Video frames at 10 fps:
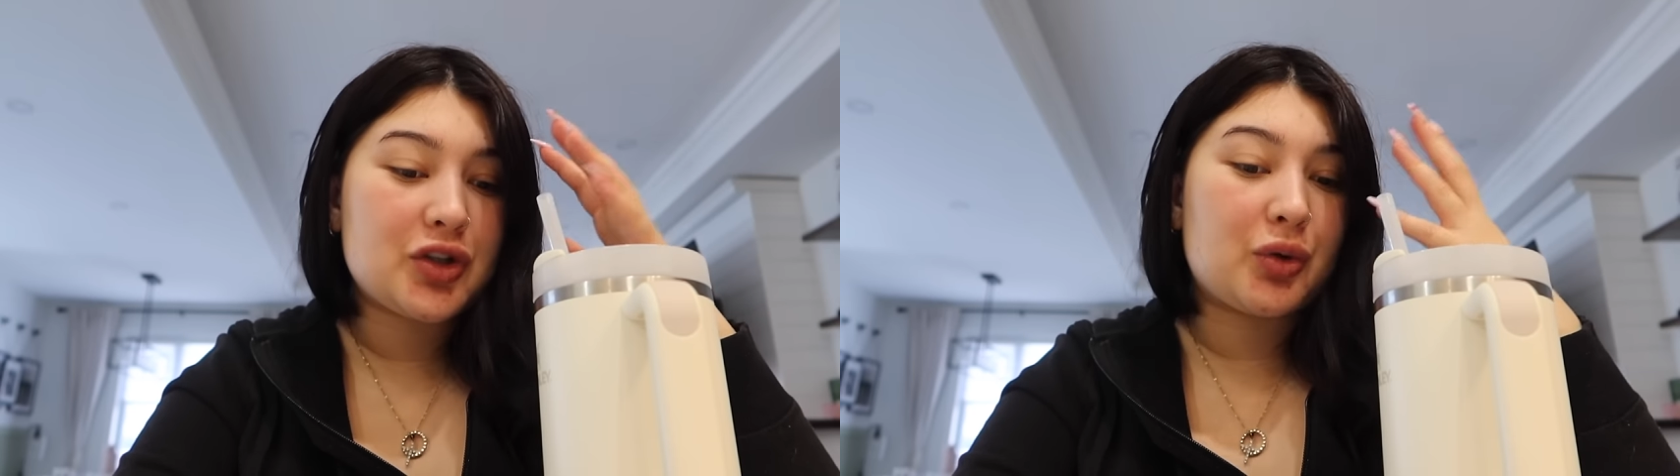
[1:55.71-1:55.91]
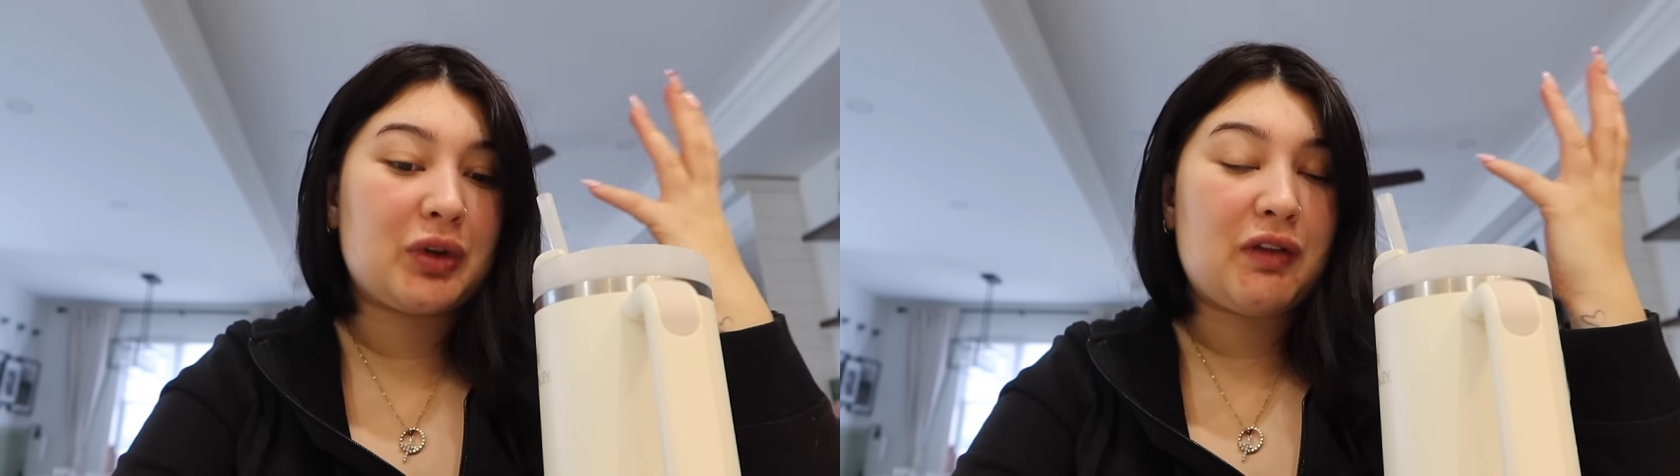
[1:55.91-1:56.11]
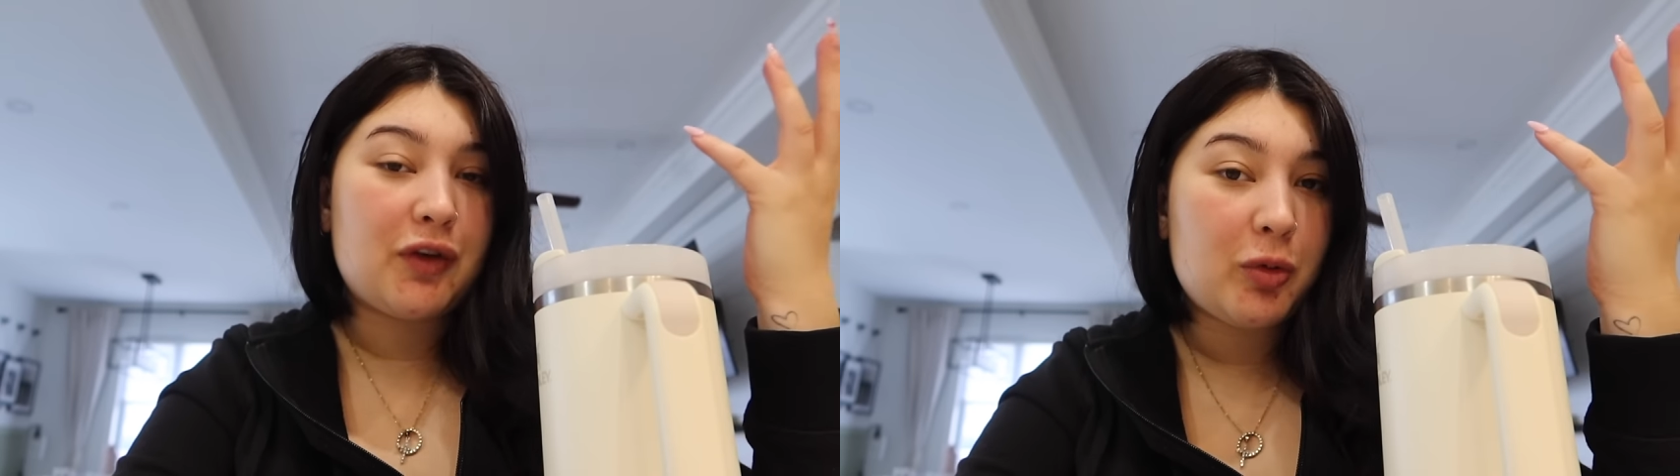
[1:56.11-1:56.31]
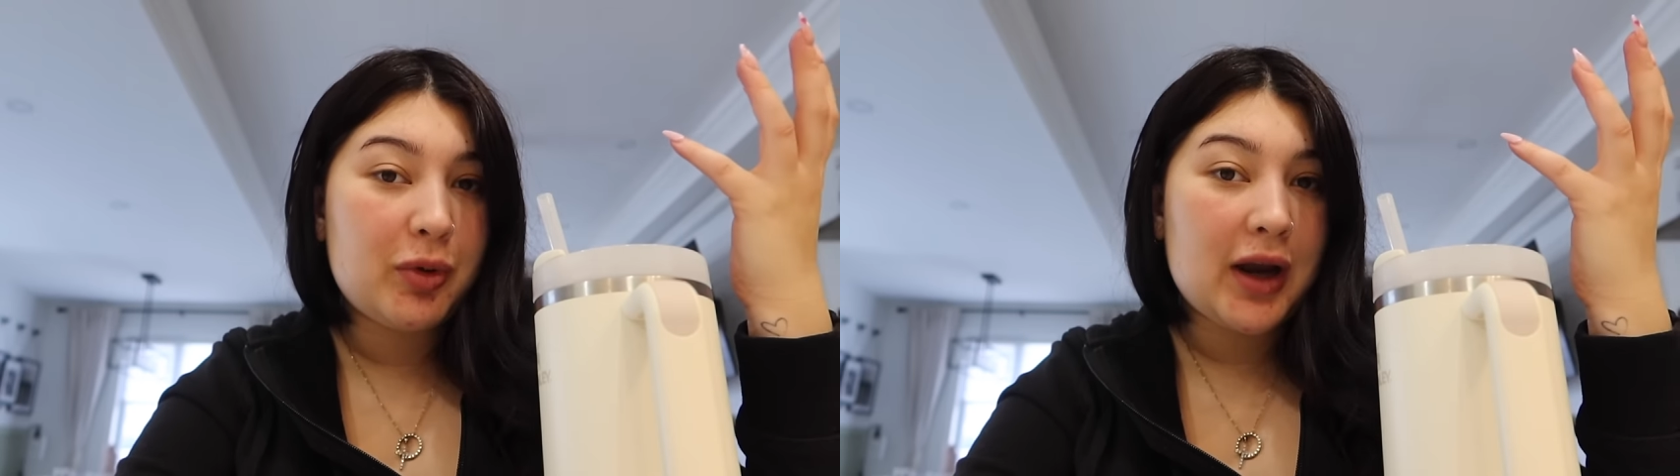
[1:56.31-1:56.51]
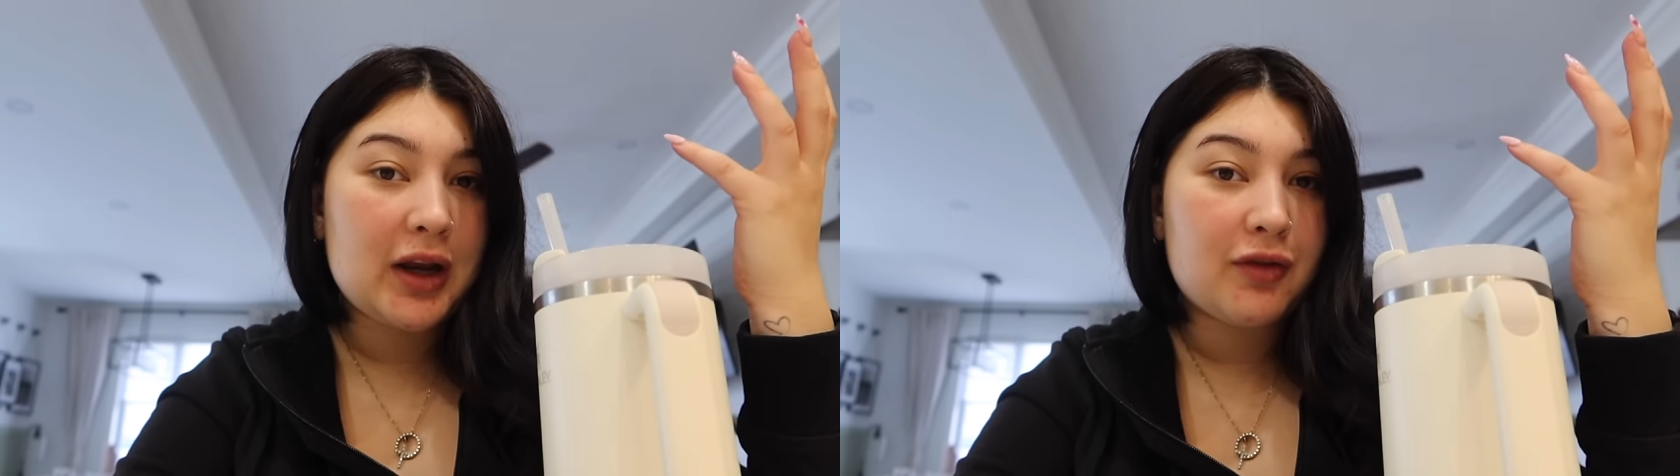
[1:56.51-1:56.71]
you don't really feel
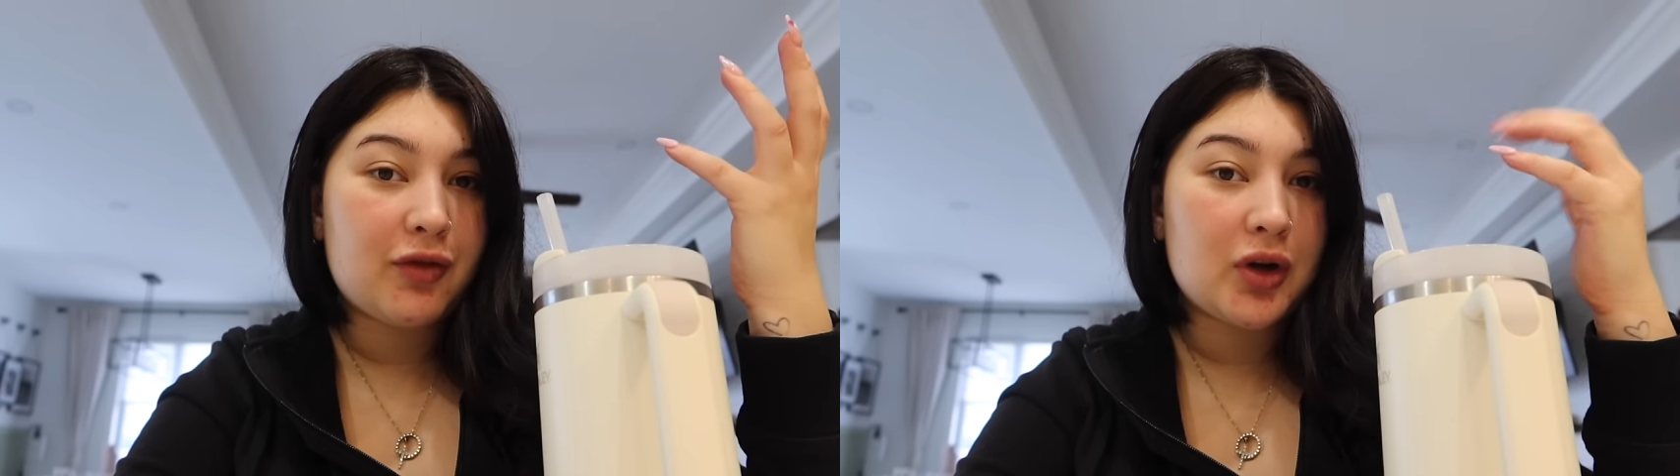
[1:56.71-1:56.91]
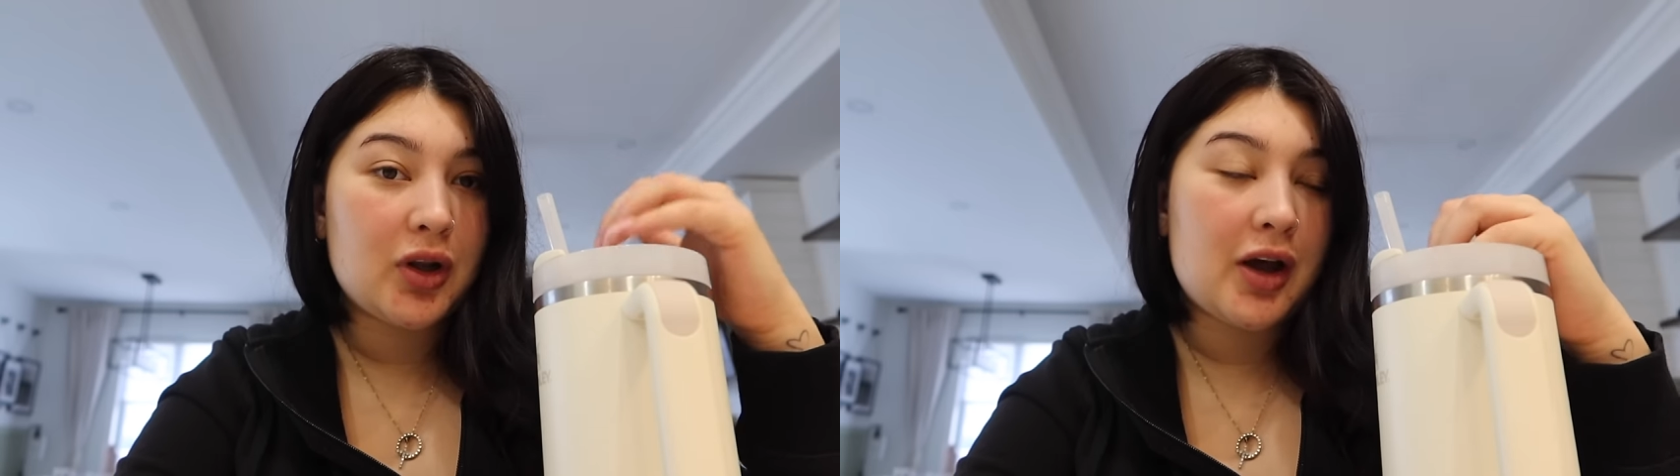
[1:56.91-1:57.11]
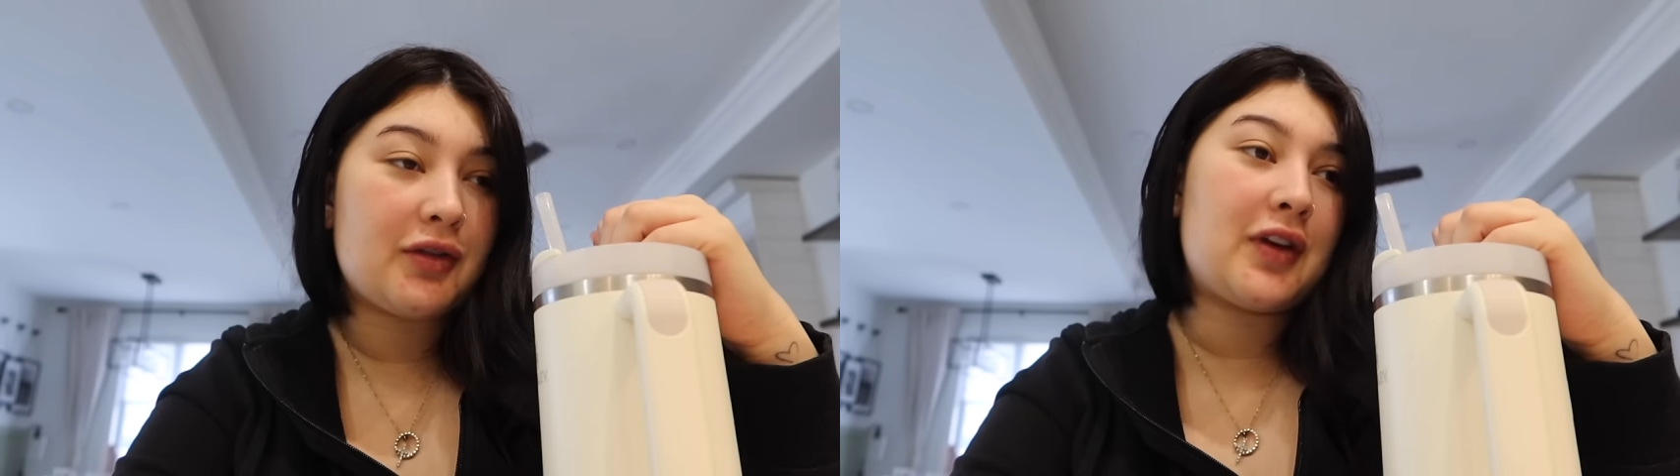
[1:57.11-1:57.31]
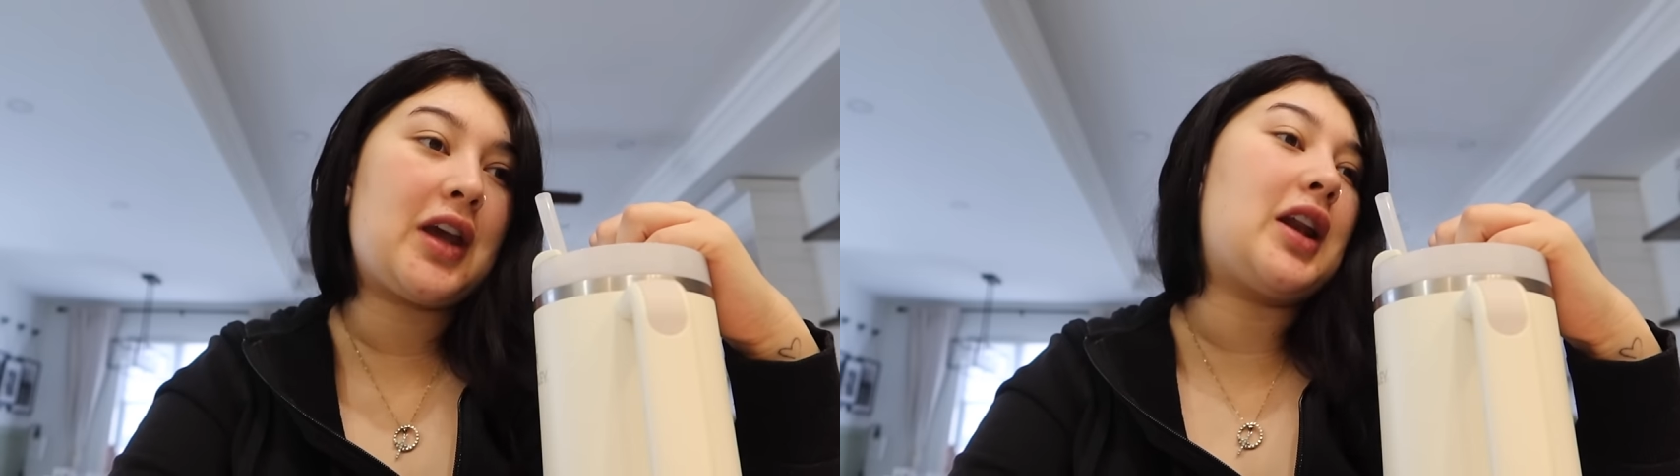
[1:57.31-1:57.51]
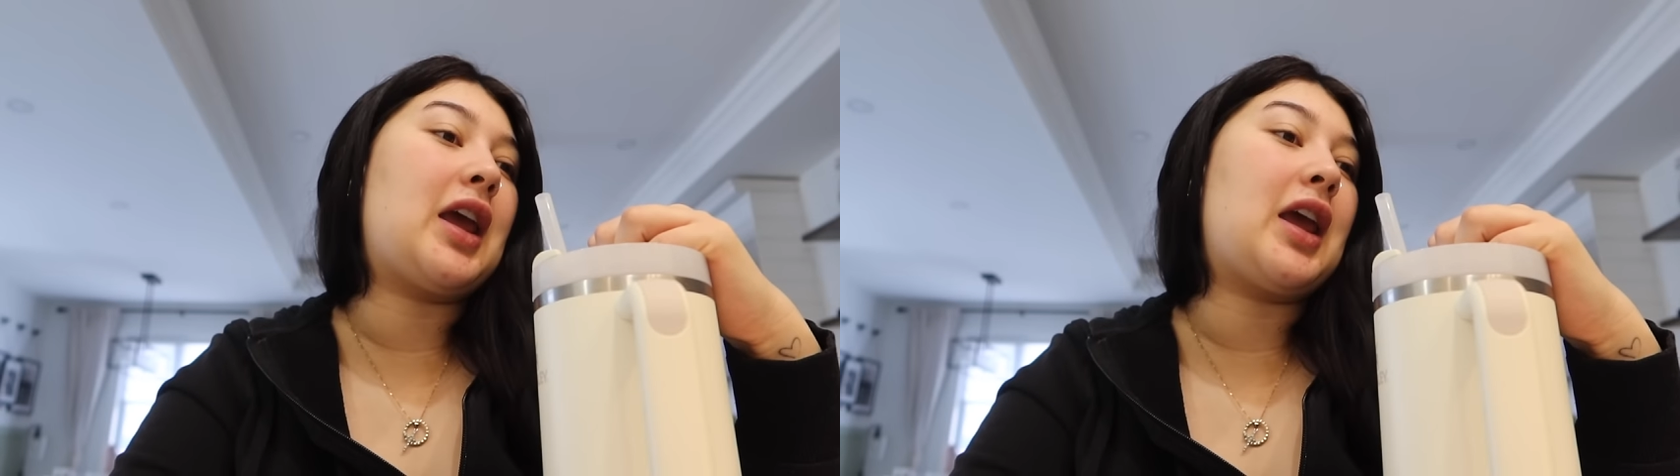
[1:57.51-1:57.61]
pregnant for a lot of it.